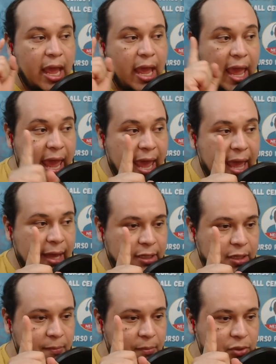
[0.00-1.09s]

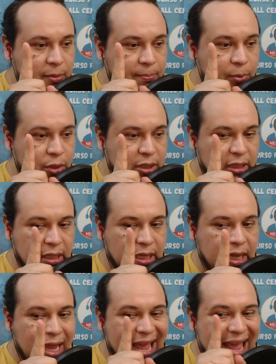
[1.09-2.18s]
And most
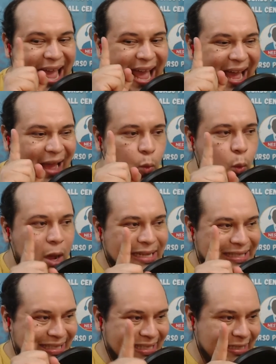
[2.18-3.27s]
importantly, how
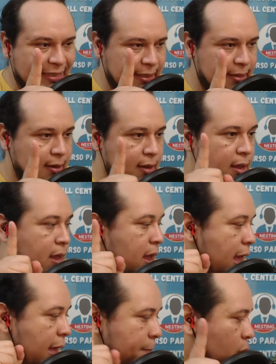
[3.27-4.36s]
was it?
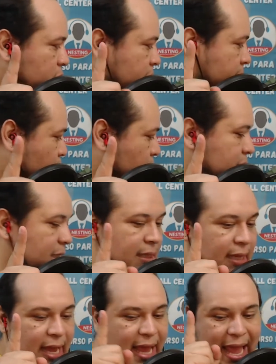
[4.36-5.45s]
And most
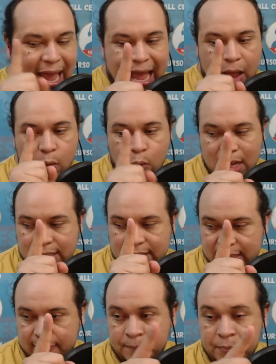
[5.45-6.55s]
importantly, how was
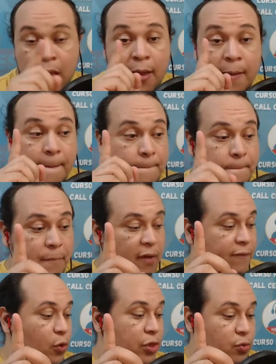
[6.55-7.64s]
it?
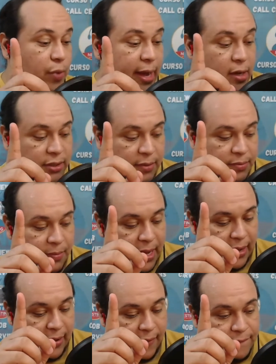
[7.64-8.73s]
For the records,
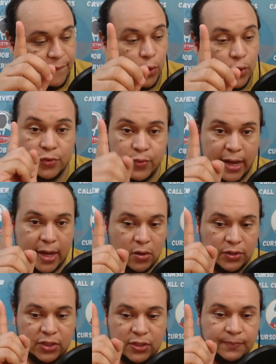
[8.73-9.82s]
everybody, for the
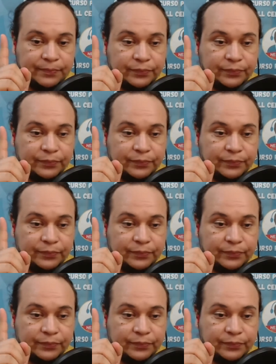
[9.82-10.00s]
records,